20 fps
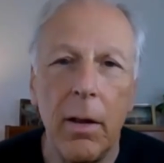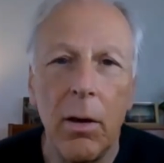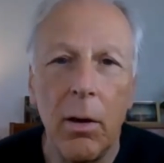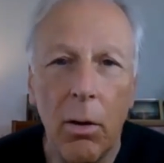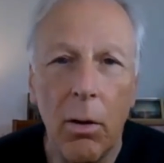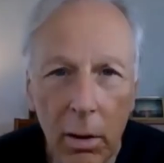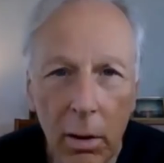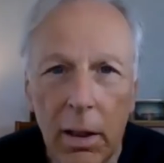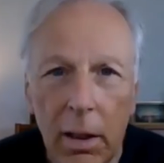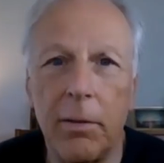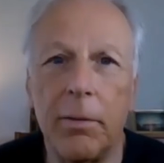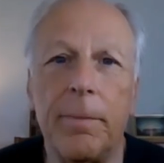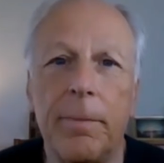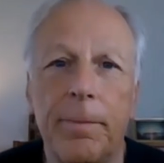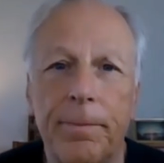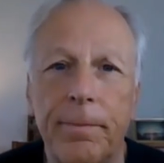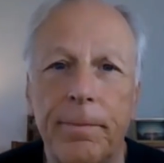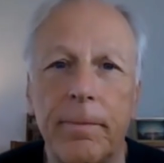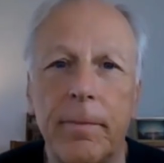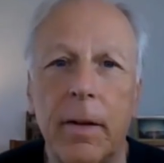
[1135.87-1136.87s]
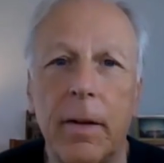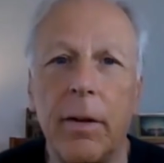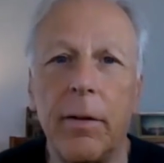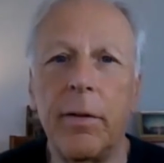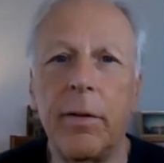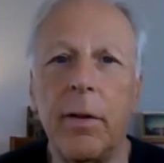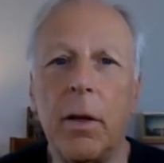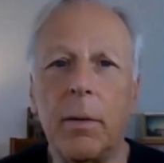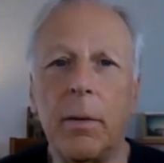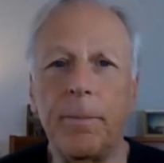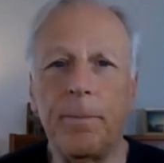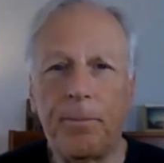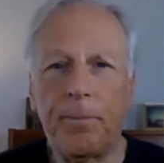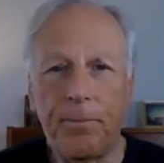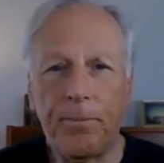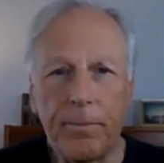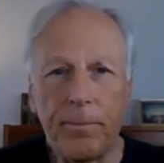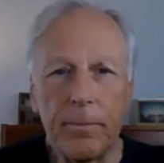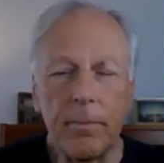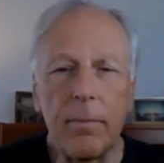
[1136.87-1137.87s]
or love. So,
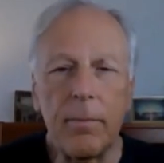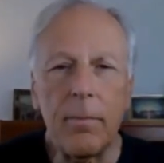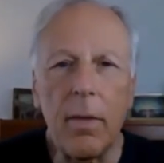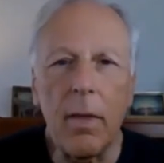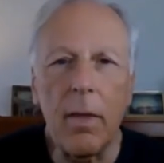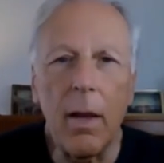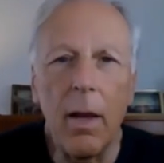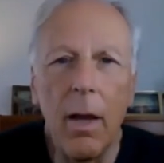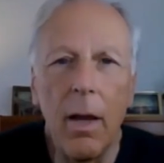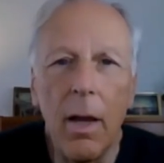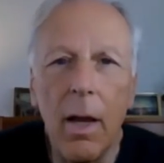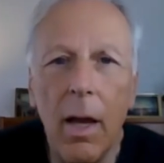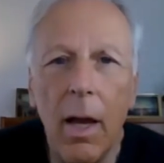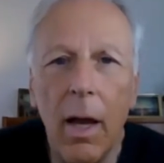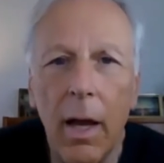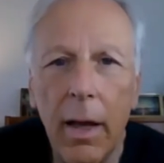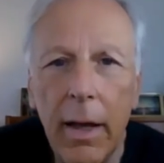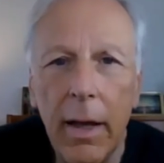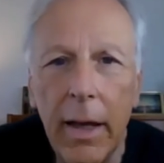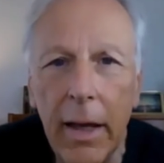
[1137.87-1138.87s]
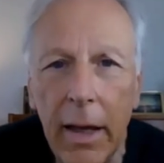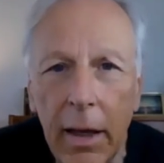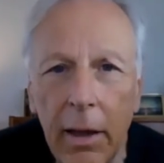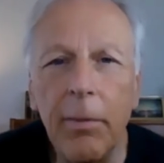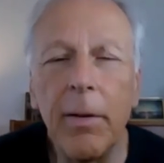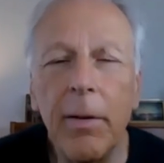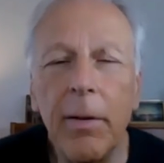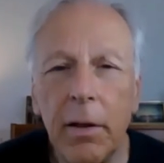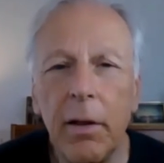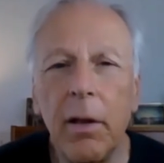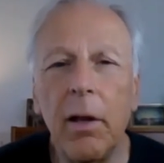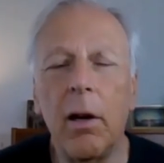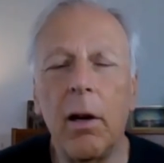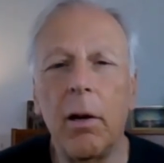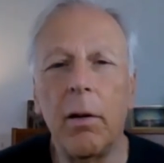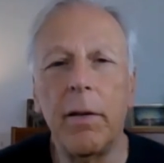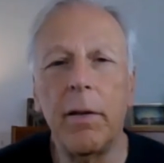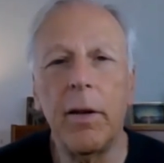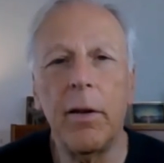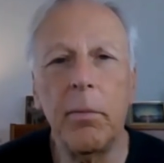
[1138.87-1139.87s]
even
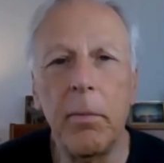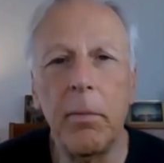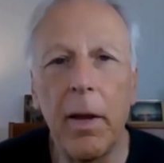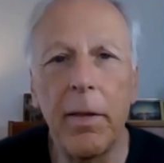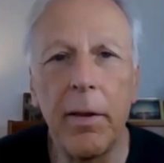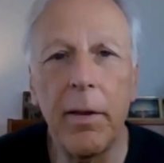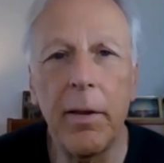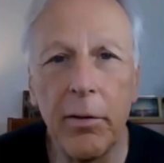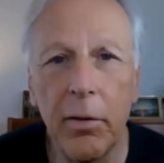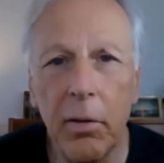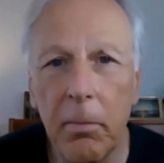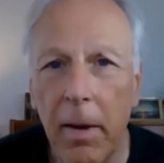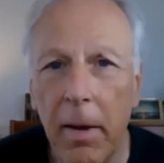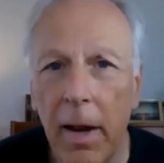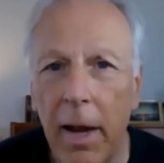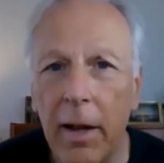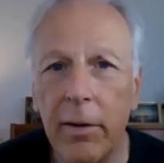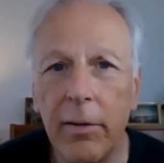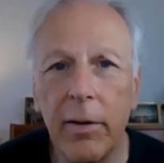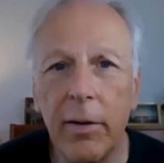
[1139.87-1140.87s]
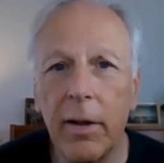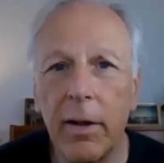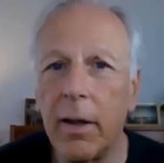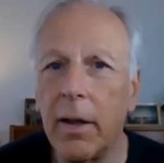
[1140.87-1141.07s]
though these methods are magic